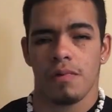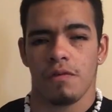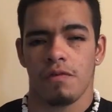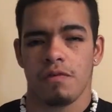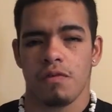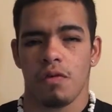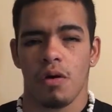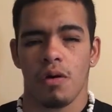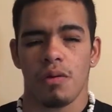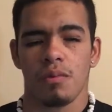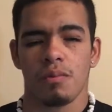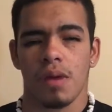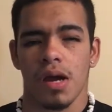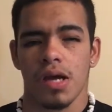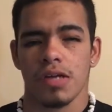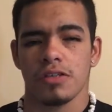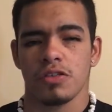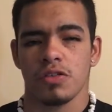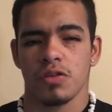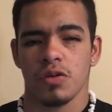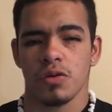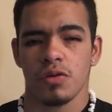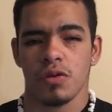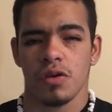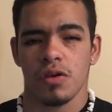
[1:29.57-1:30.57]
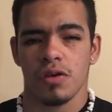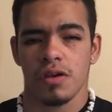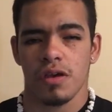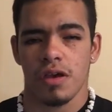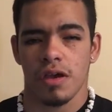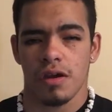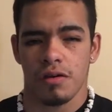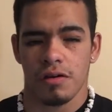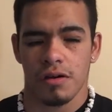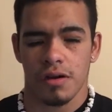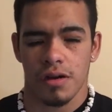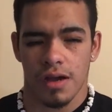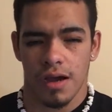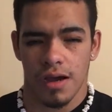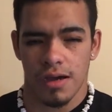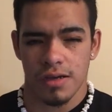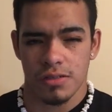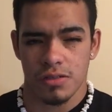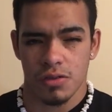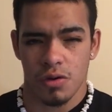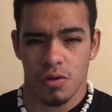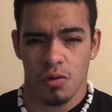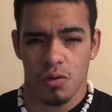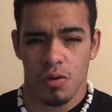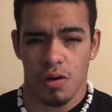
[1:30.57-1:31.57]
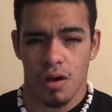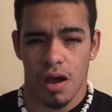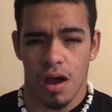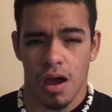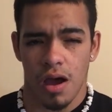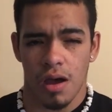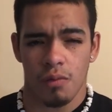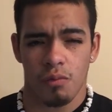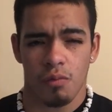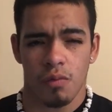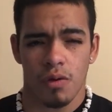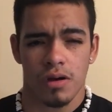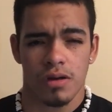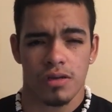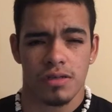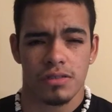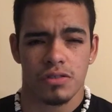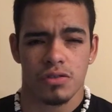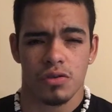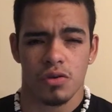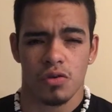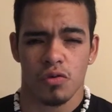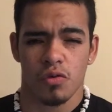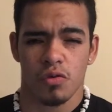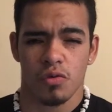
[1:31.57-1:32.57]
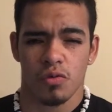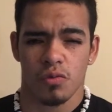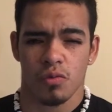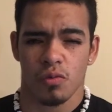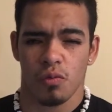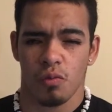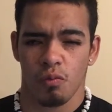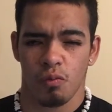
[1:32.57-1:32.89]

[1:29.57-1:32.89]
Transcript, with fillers: Before my junior year in high school, I wanted to